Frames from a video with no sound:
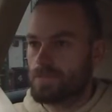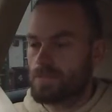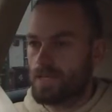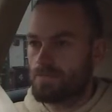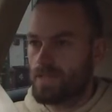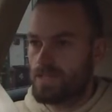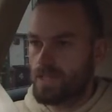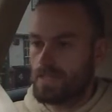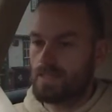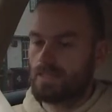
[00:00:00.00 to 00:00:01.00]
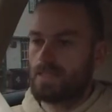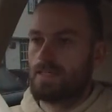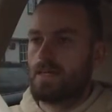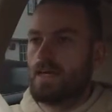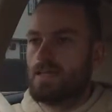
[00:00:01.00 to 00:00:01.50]
get regen.
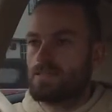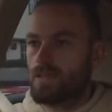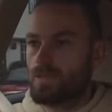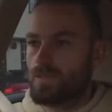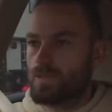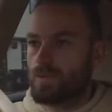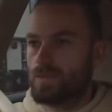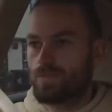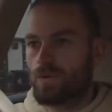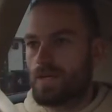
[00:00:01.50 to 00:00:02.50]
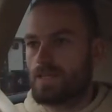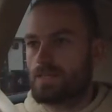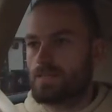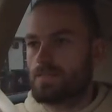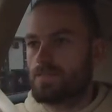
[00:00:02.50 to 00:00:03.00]
It's only when you push a brake